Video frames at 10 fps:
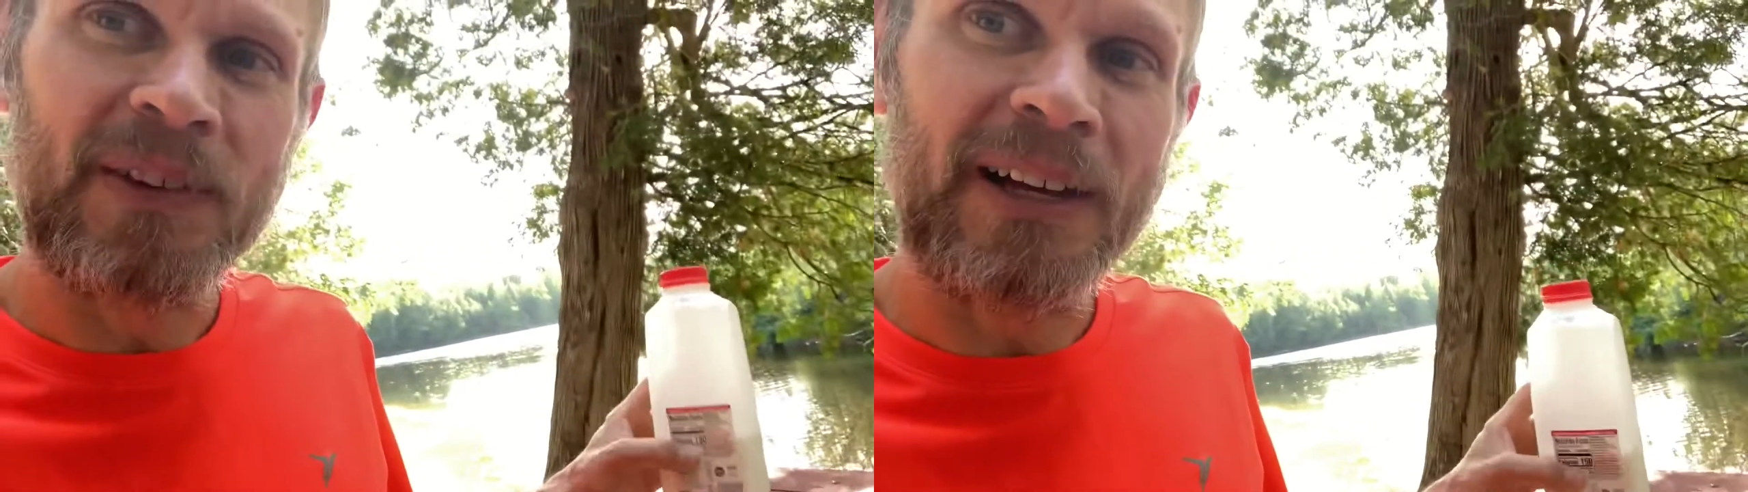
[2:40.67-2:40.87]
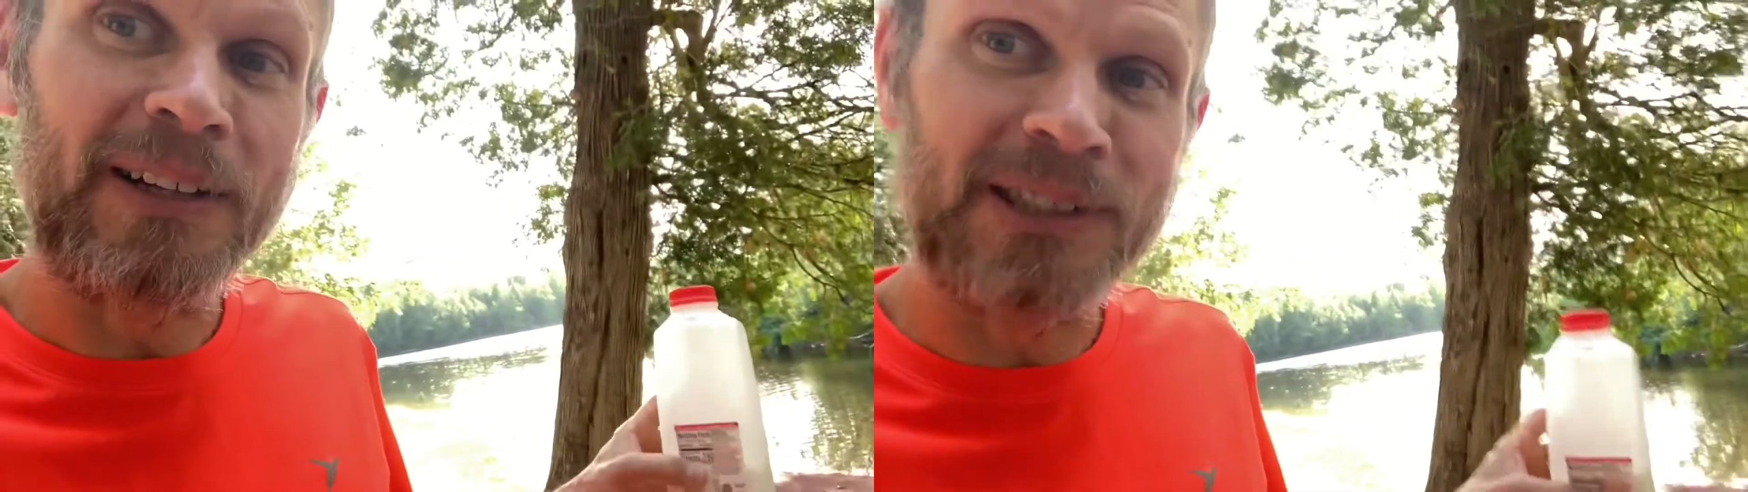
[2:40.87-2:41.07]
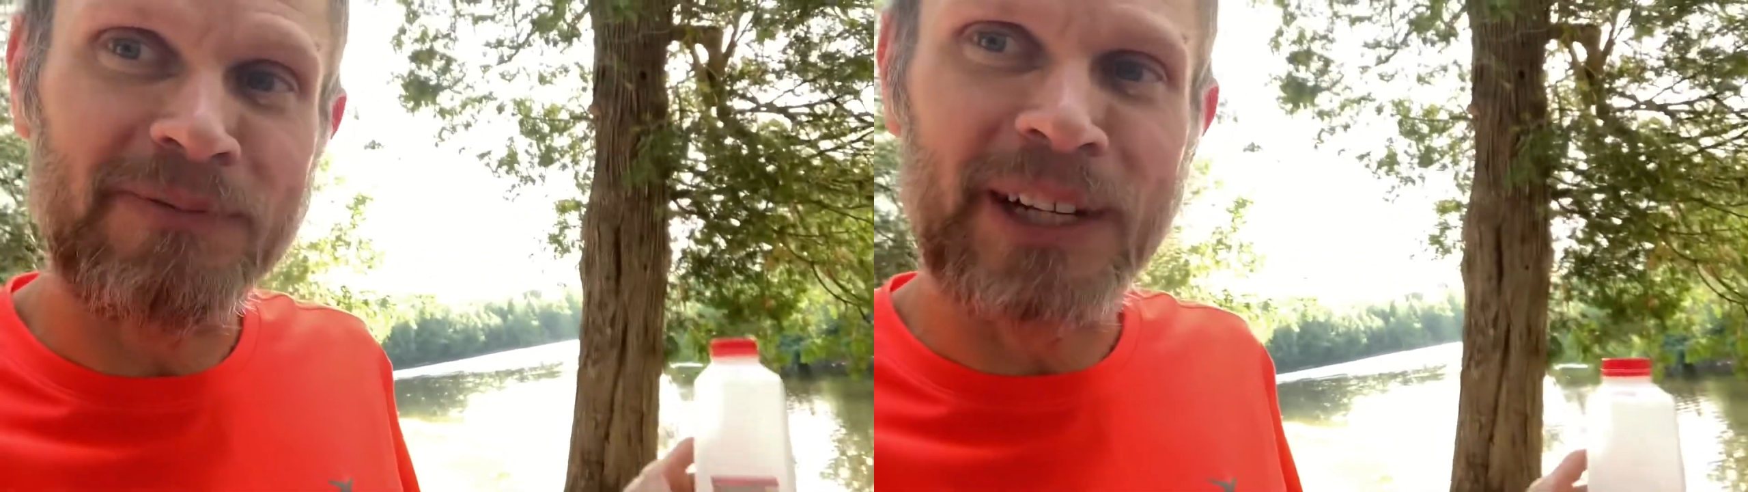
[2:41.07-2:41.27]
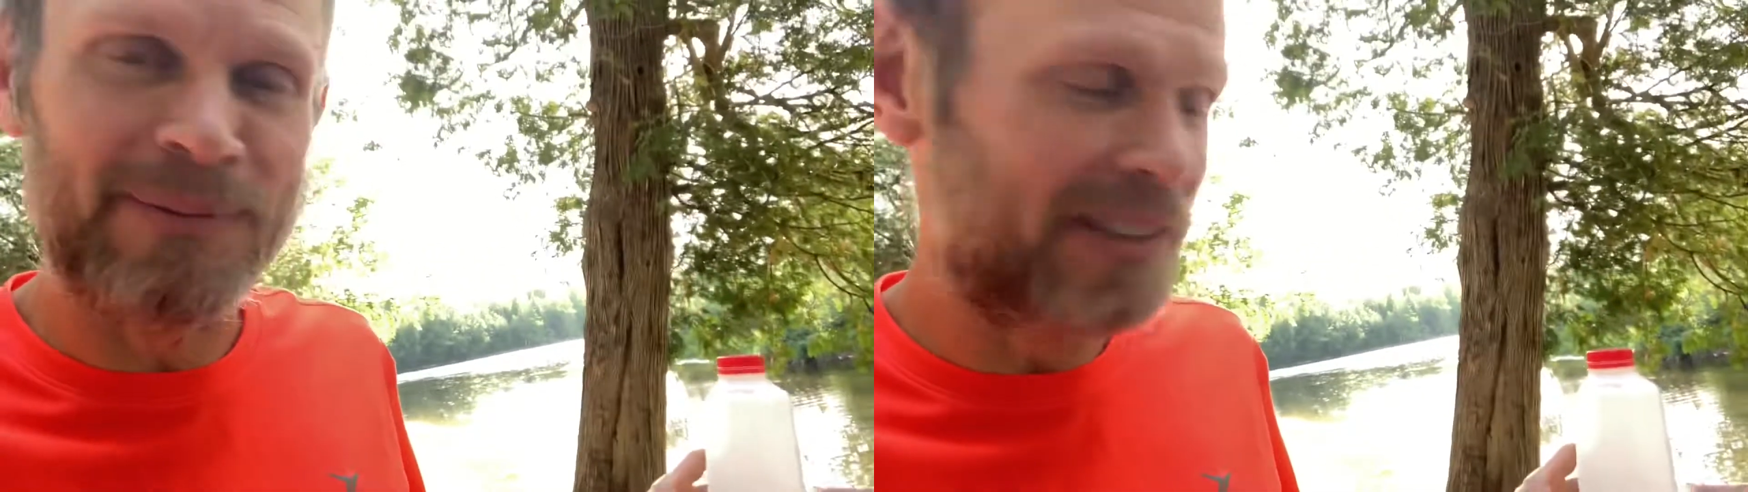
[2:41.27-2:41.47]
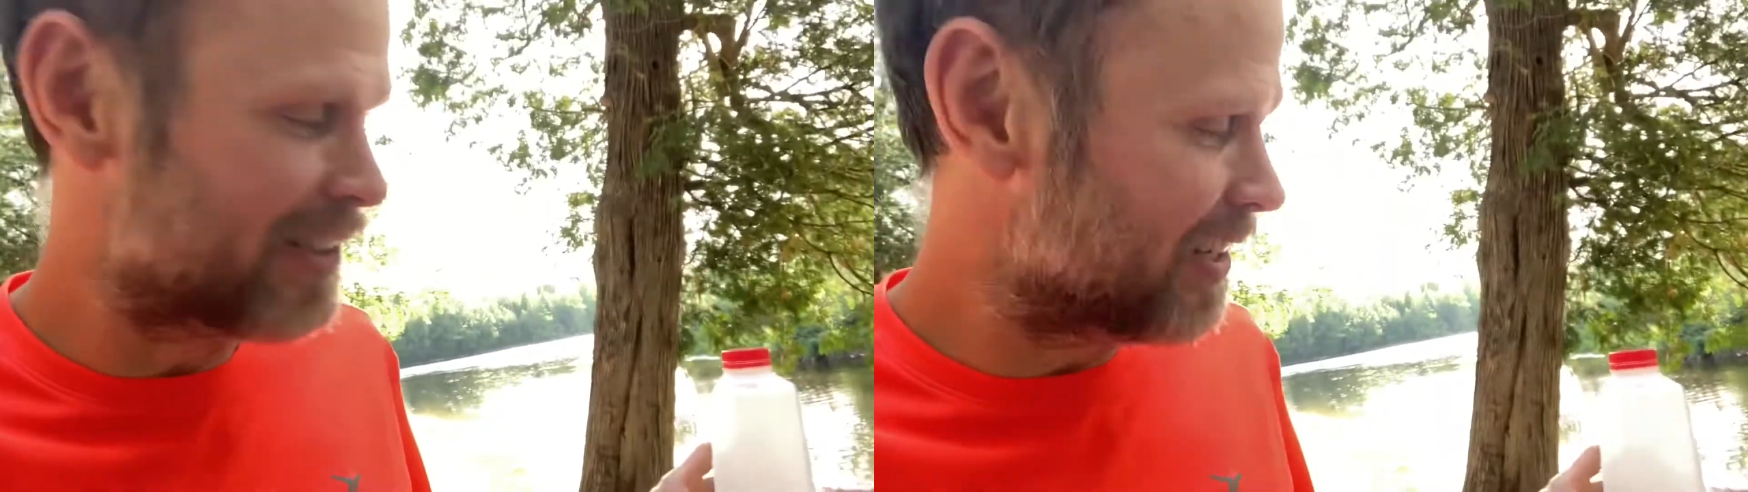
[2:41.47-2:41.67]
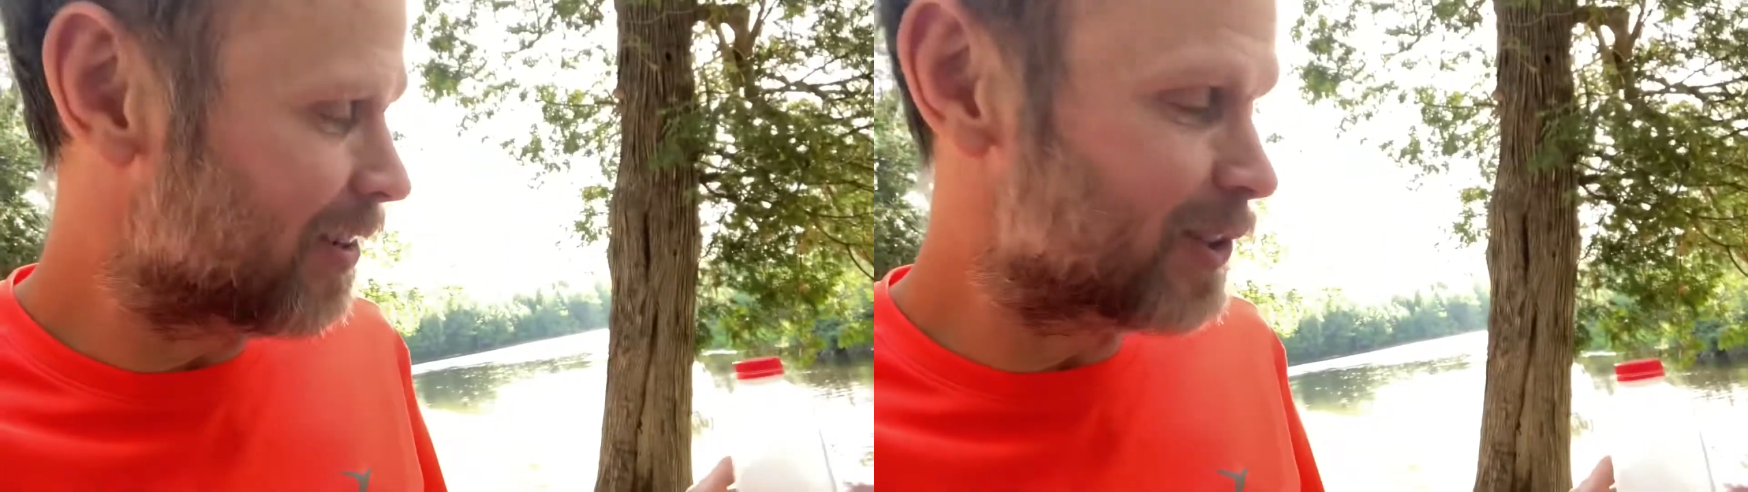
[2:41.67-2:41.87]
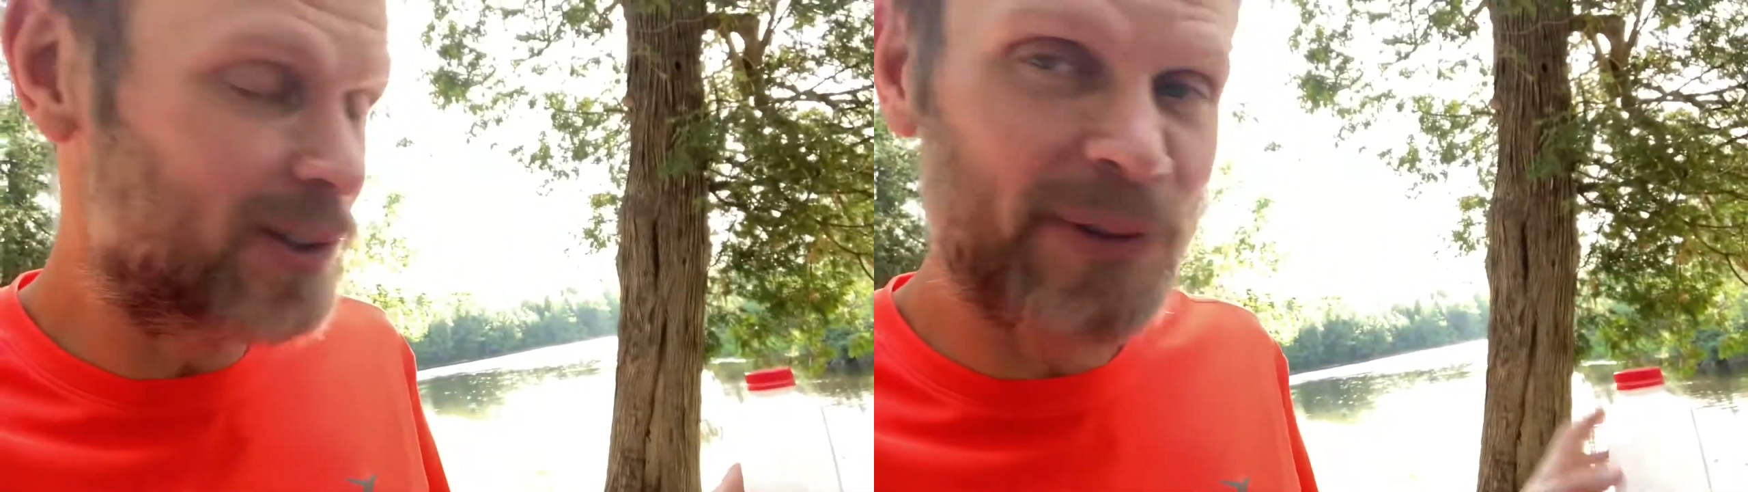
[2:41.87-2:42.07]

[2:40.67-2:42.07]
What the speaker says: calcium, vitamin D, also